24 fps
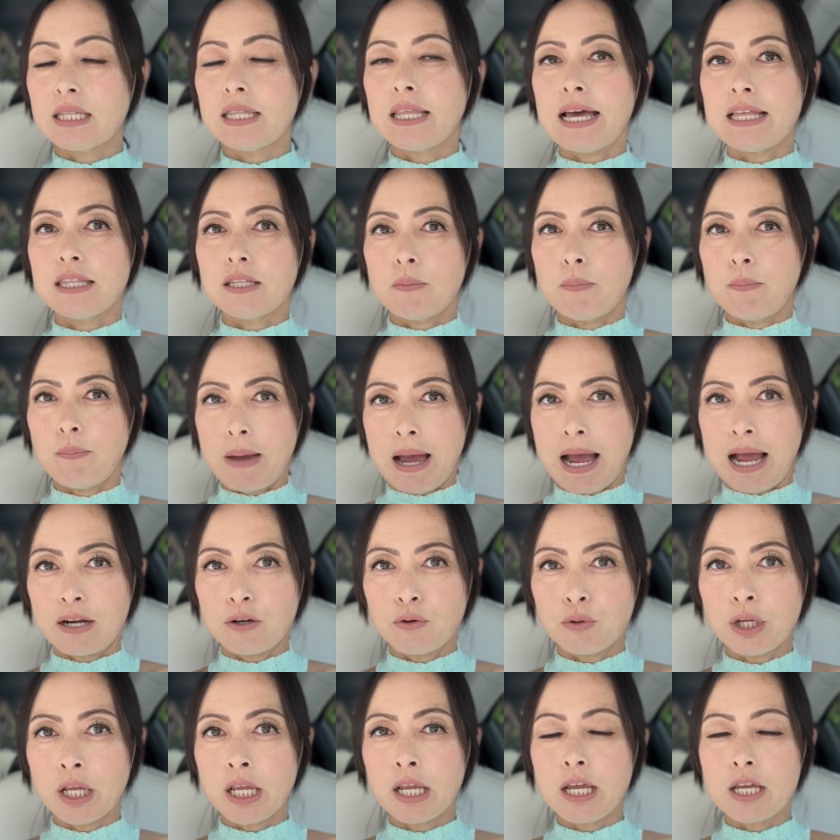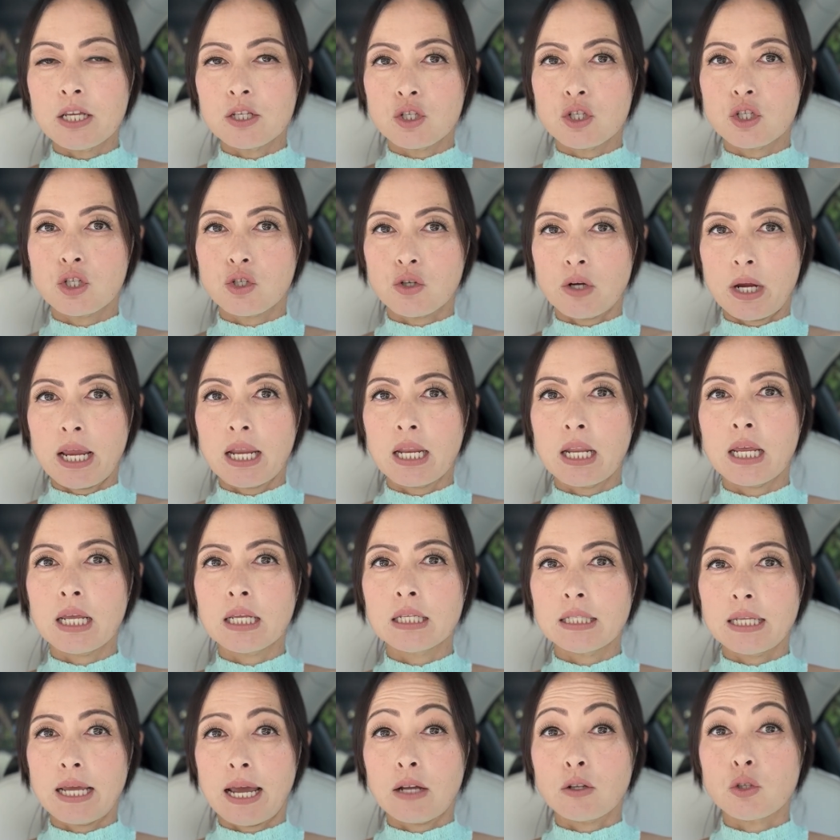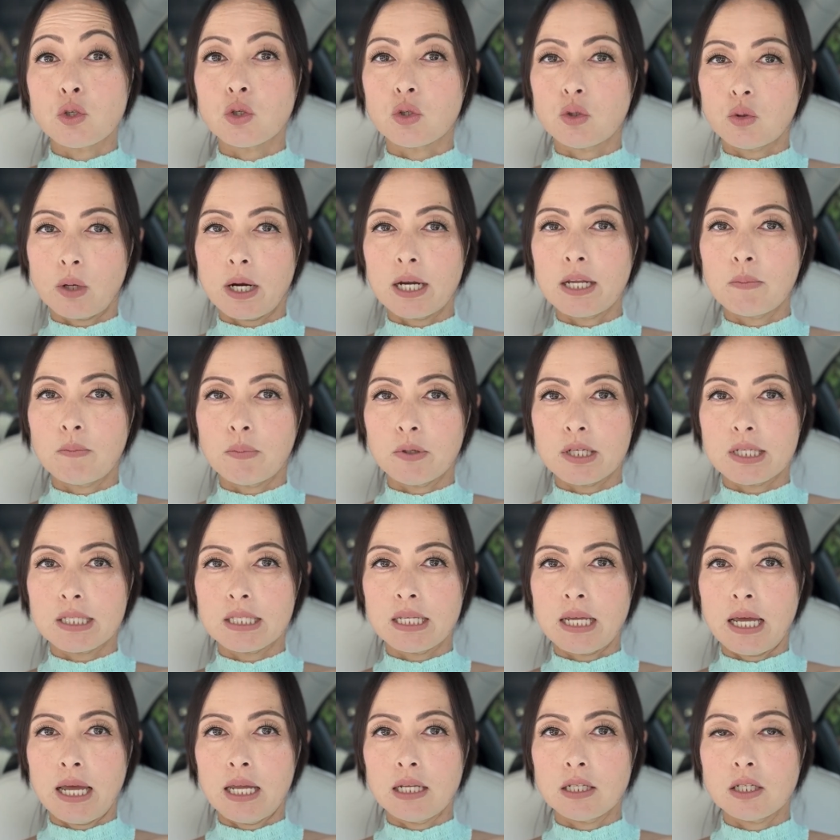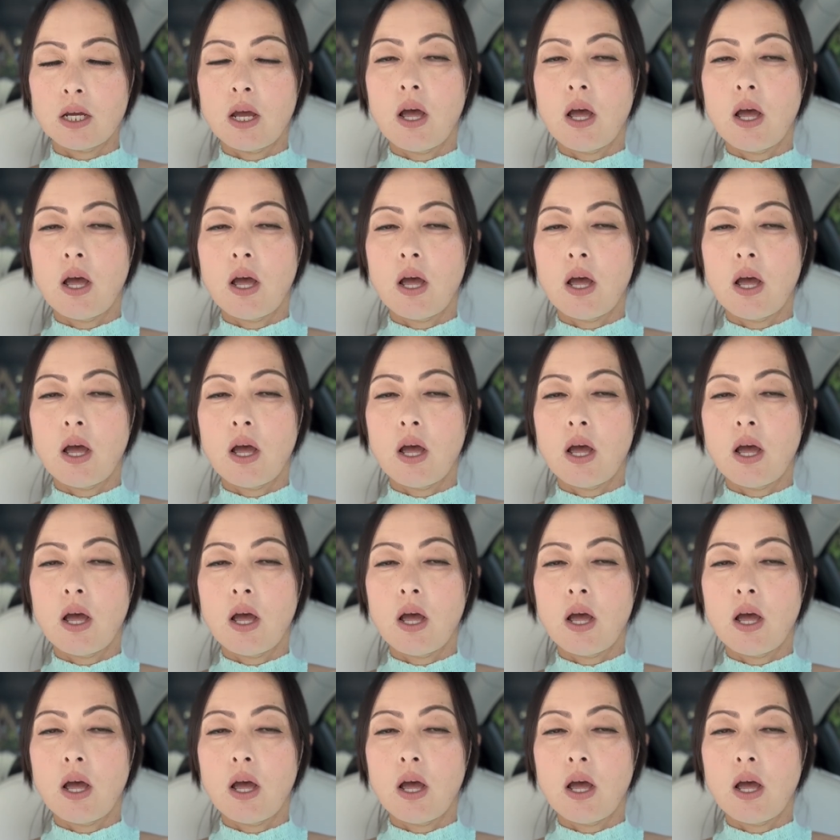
that the battery is draining down to 20%,